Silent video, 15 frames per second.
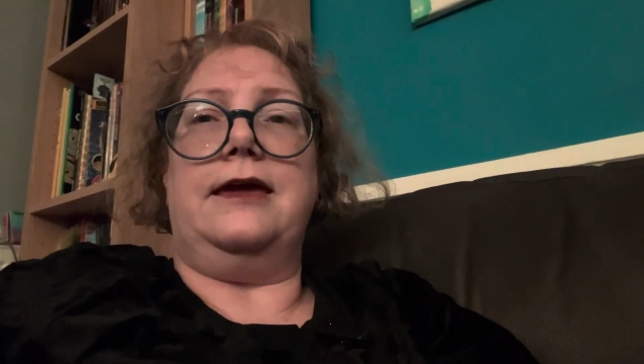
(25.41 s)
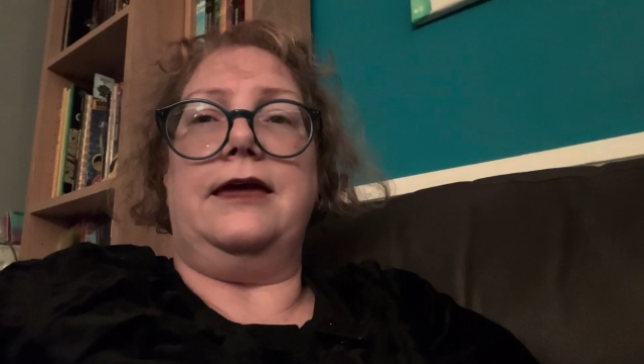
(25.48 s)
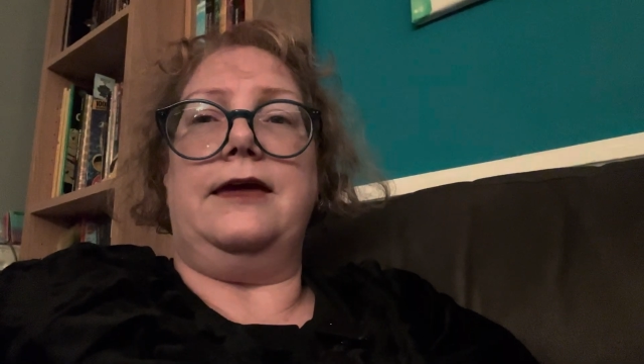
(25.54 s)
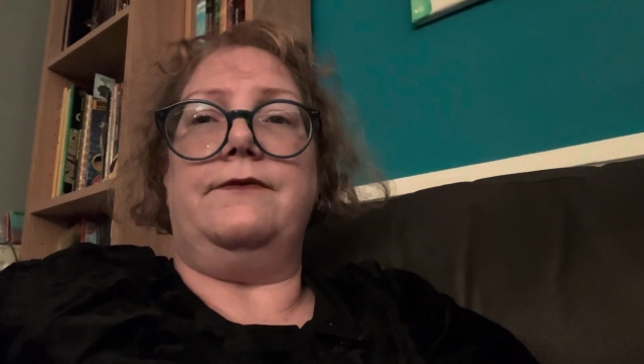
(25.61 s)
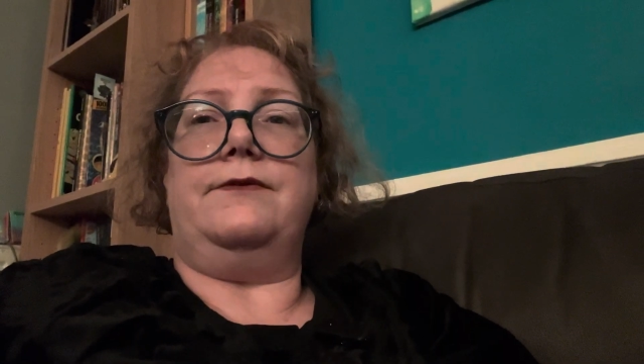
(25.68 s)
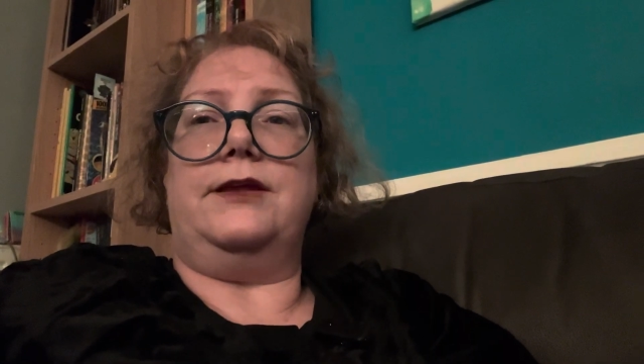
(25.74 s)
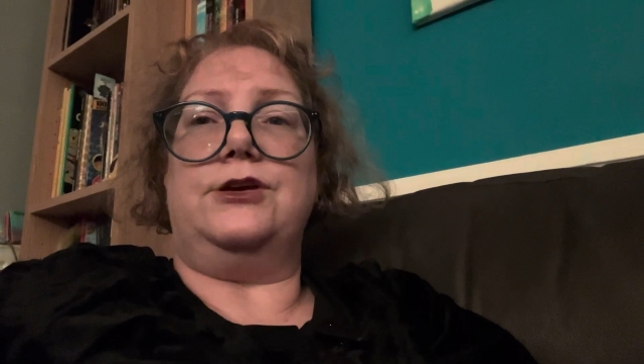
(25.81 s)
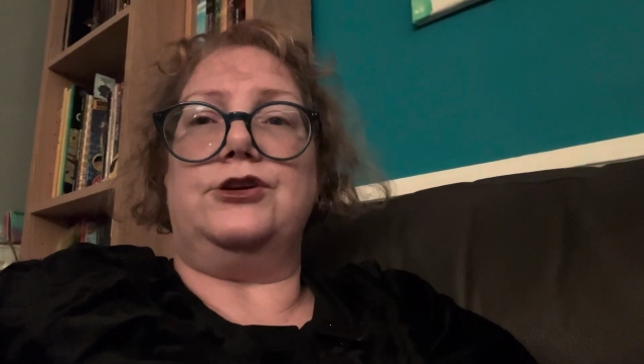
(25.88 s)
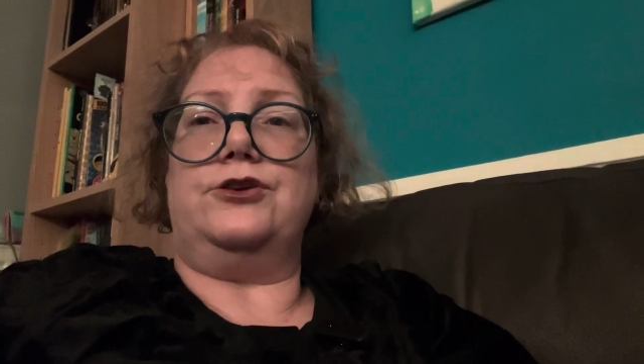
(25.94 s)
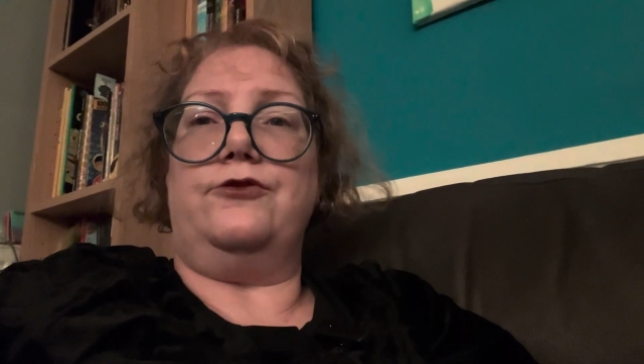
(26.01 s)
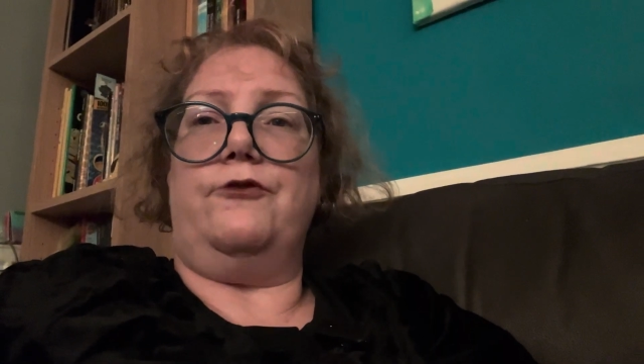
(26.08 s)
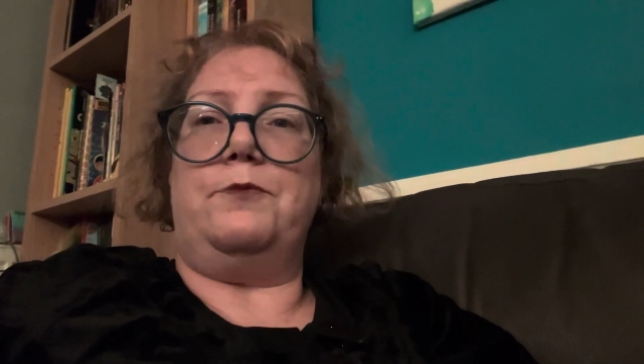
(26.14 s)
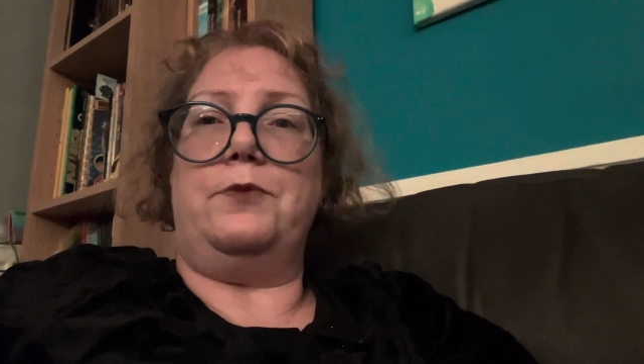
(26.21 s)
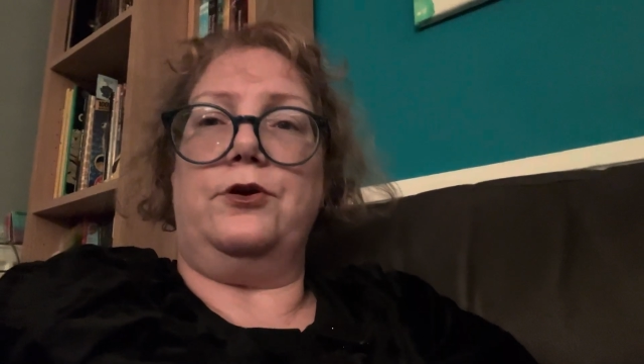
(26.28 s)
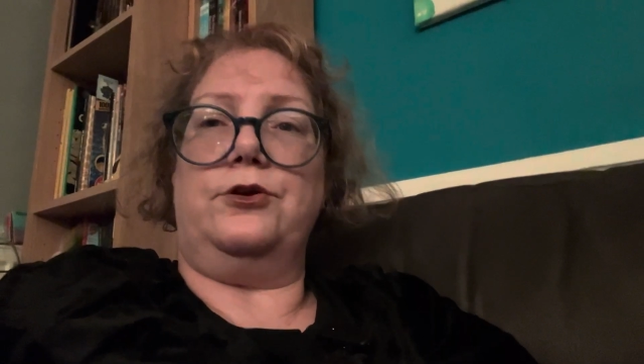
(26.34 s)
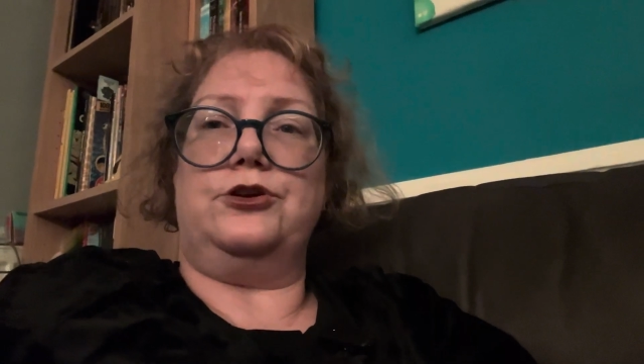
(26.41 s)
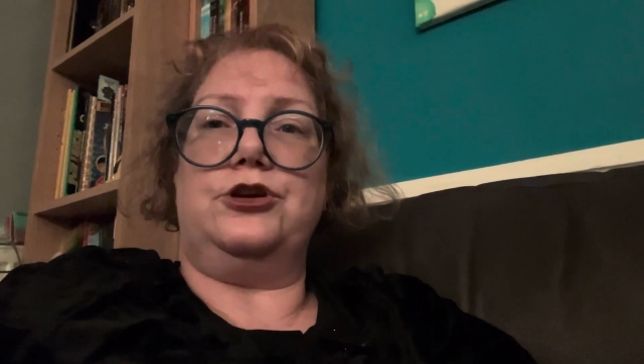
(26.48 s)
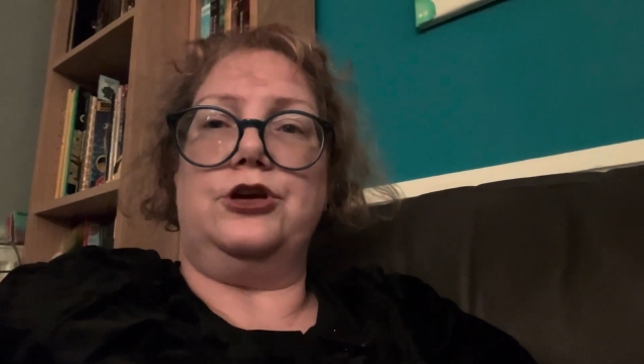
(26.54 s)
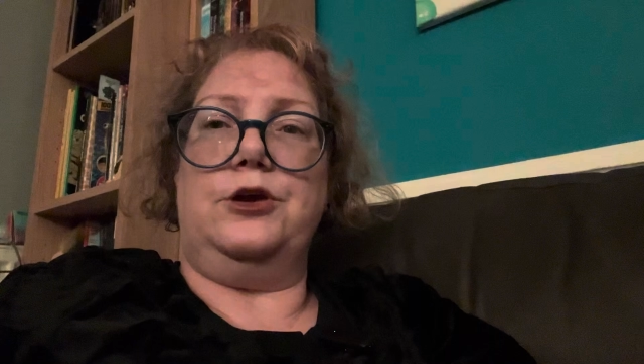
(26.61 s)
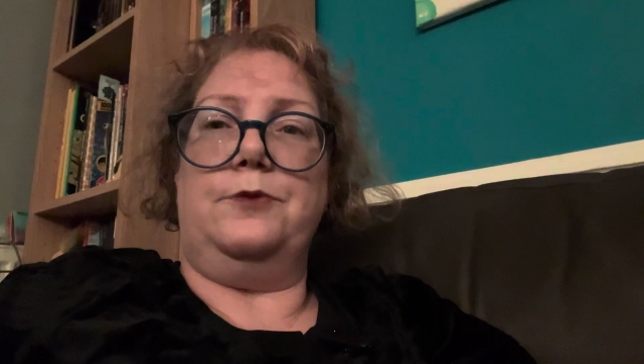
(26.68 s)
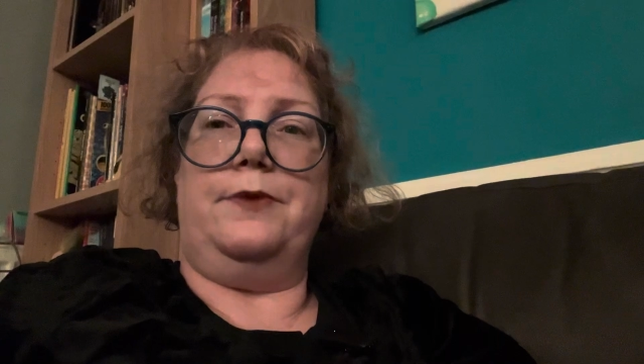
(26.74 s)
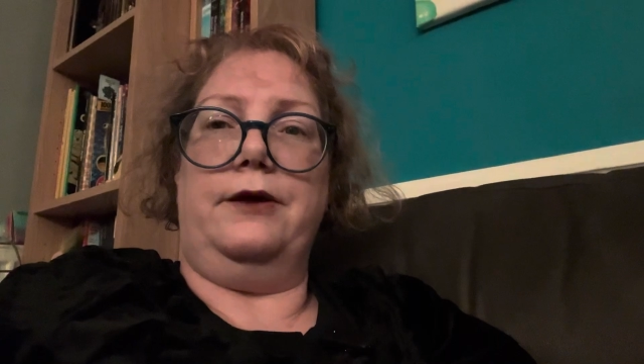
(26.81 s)
evolution of a
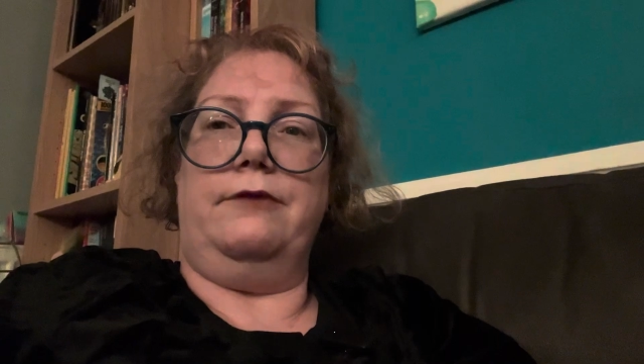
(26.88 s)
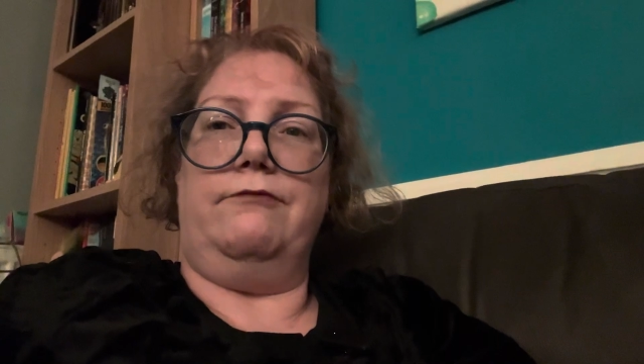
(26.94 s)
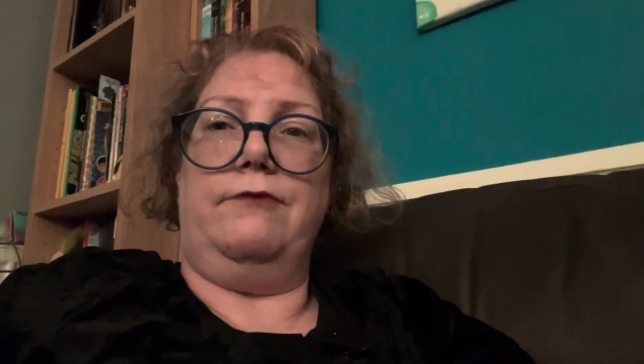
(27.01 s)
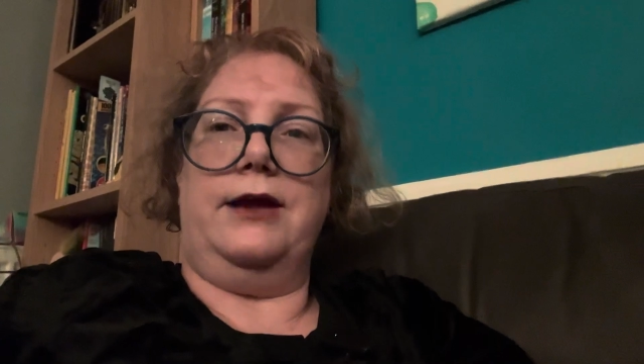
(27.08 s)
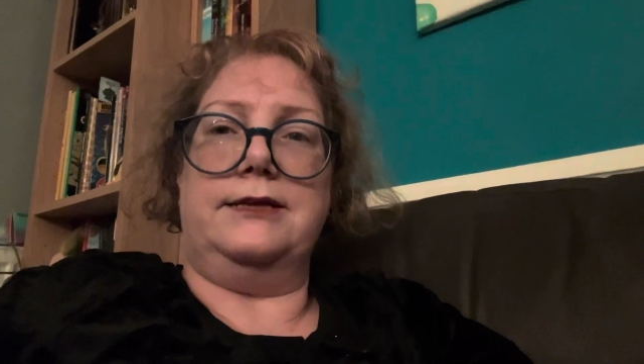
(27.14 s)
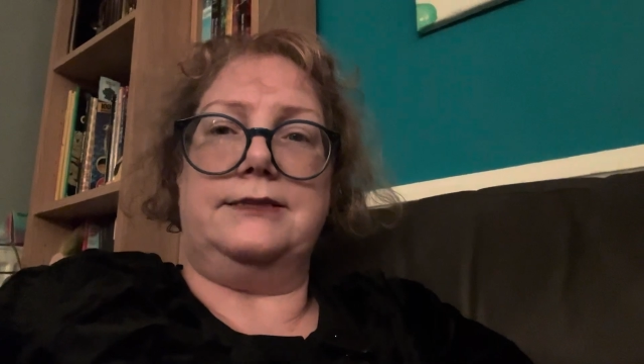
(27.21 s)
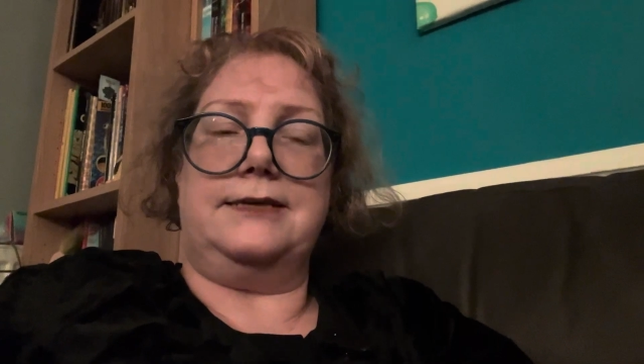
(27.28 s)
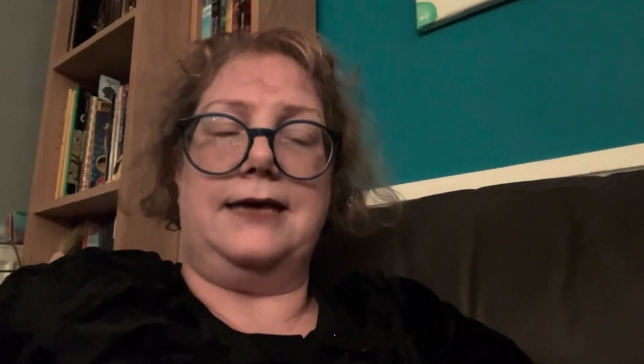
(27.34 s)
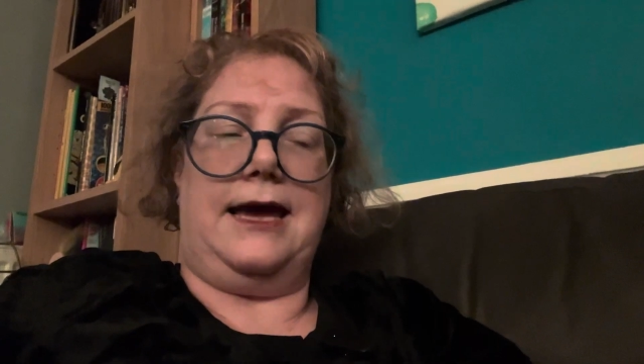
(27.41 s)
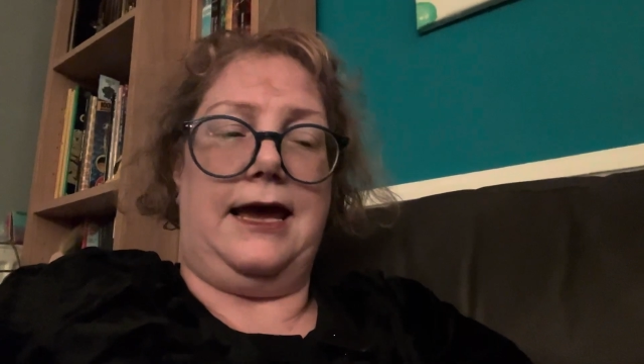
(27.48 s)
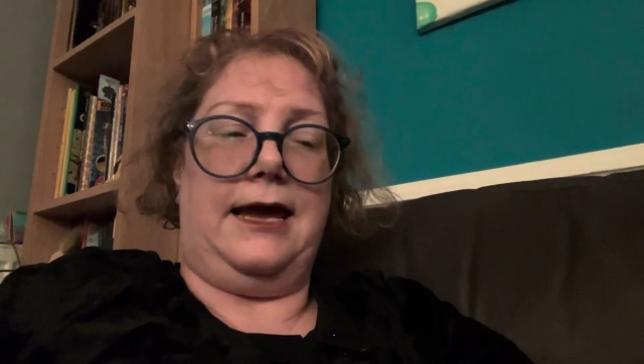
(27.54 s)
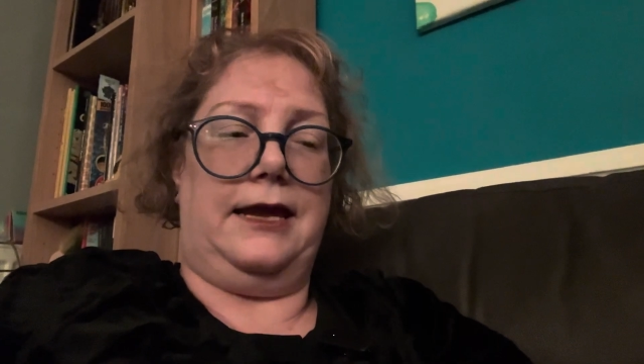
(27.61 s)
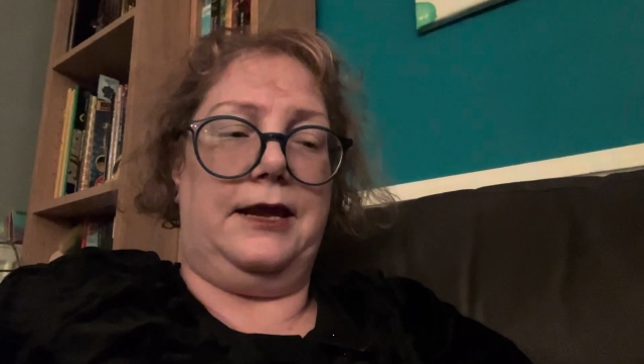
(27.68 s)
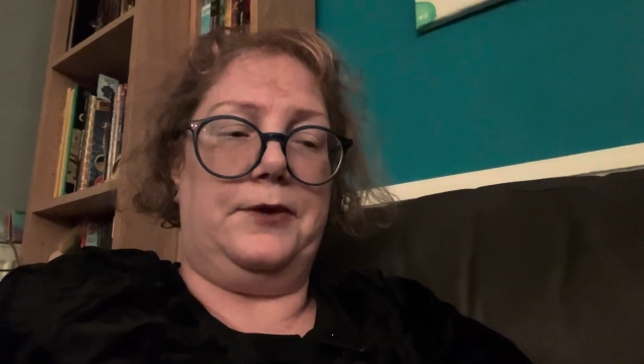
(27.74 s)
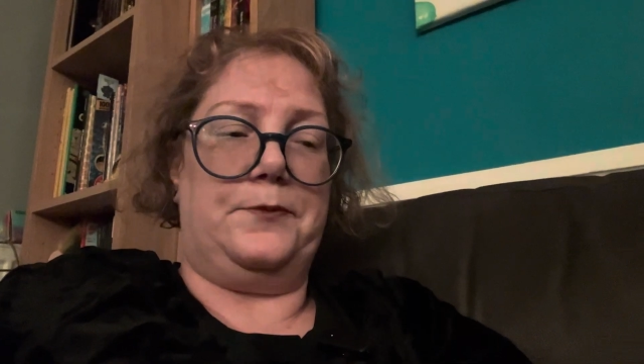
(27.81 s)
booktuber tag.